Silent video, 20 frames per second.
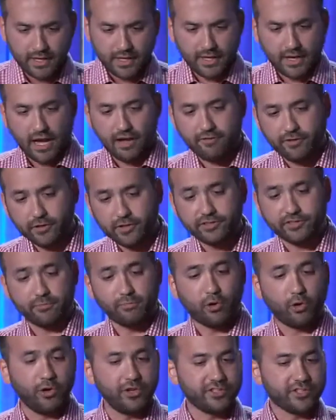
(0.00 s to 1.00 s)
I feel it's
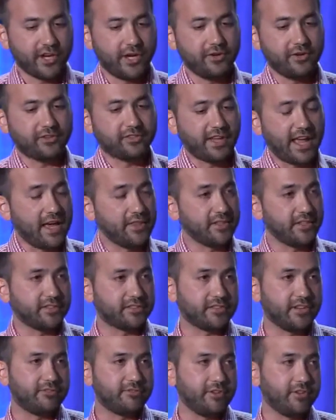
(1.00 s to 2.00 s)
important to understand these
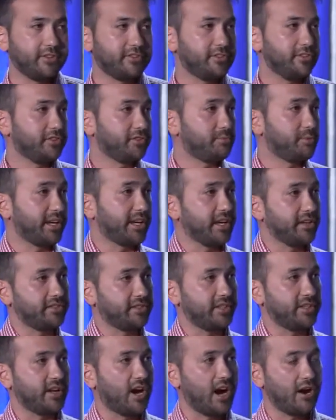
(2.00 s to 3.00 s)
differences because
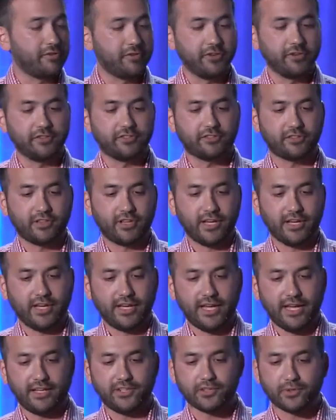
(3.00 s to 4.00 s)
it offers
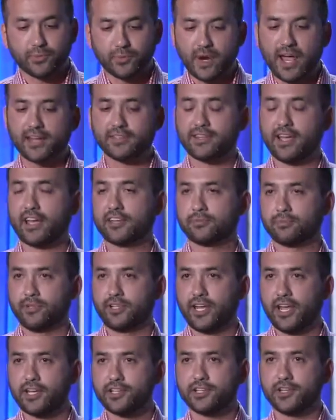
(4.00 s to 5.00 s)
a direct
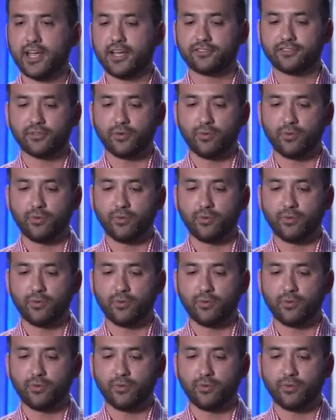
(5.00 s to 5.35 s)
explanation as to